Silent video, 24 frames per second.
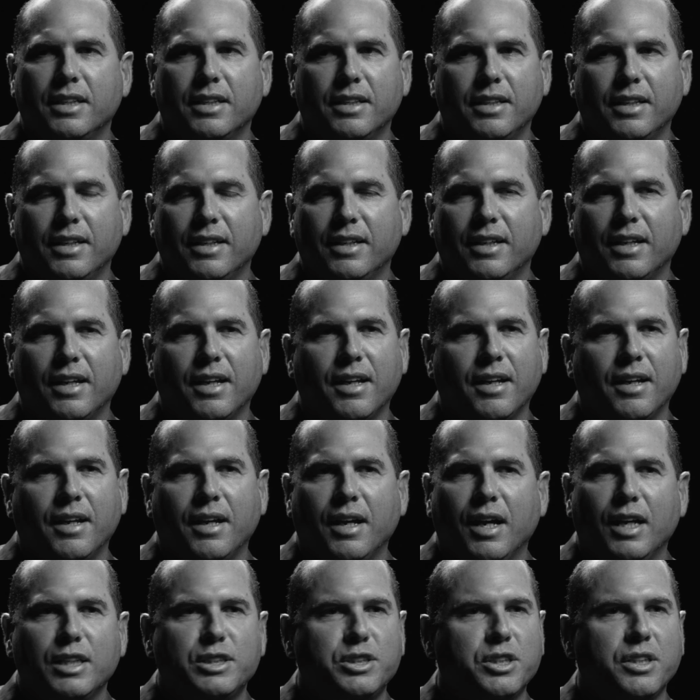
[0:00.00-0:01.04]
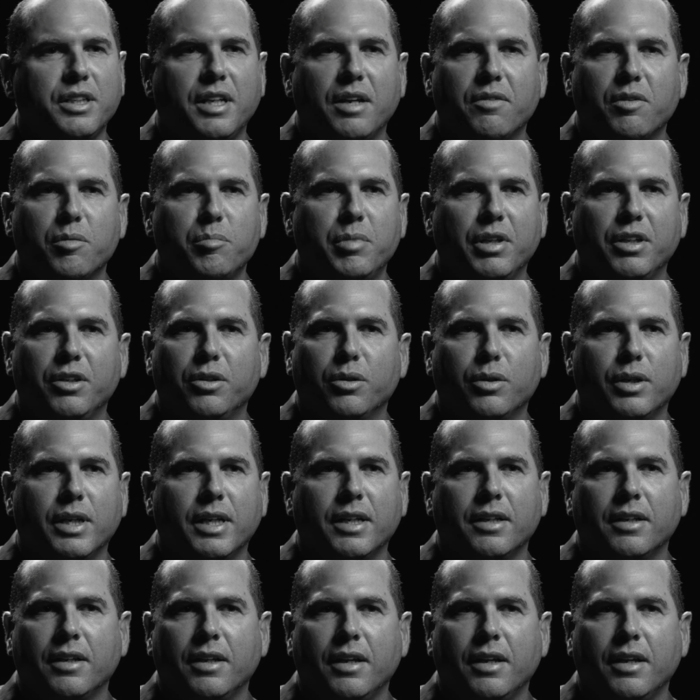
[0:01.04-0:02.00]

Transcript: that, that I, should never been doing.